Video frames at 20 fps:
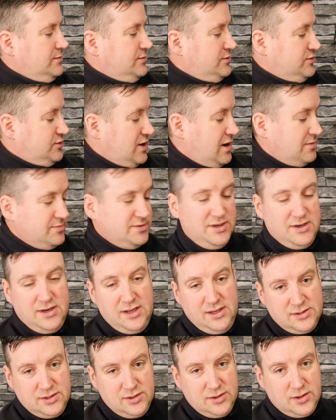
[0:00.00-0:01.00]
Straps are
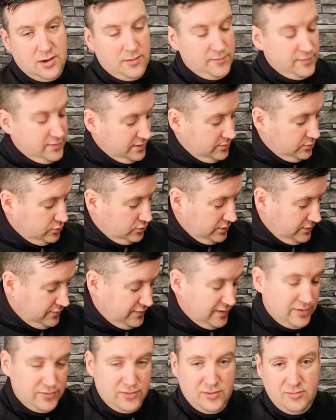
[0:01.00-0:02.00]
nice and comfortable, they
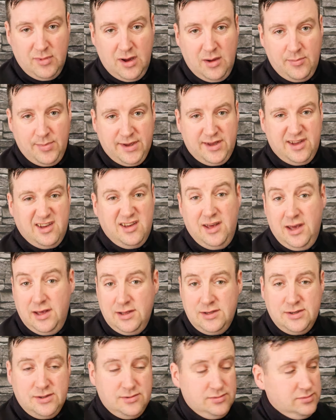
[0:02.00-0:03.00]
fit around my big
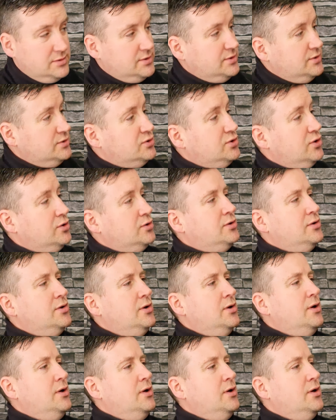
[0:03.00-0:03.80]
cage, which is good.